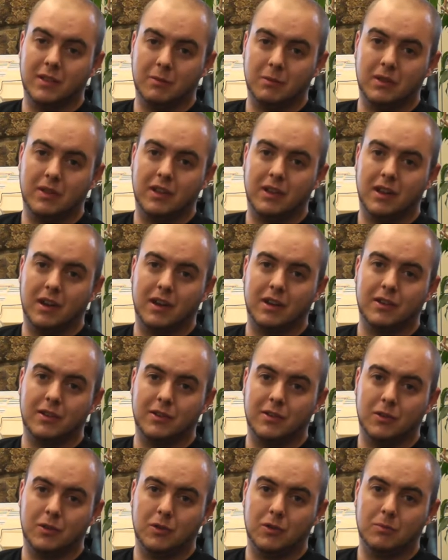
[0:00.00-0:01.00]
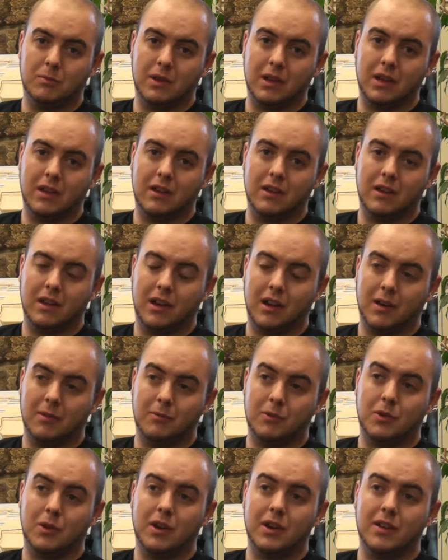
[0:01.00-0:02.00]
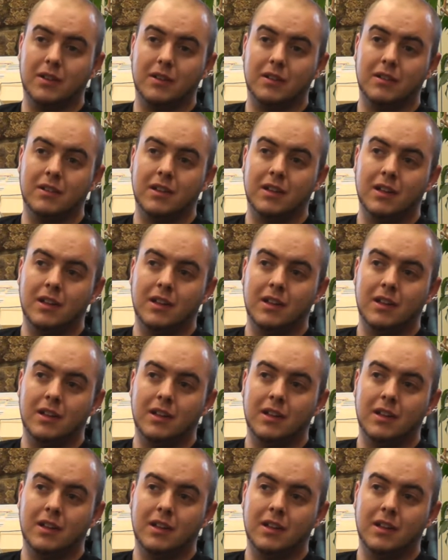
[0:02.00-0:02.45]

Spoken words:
what the doctor told me. Trying to,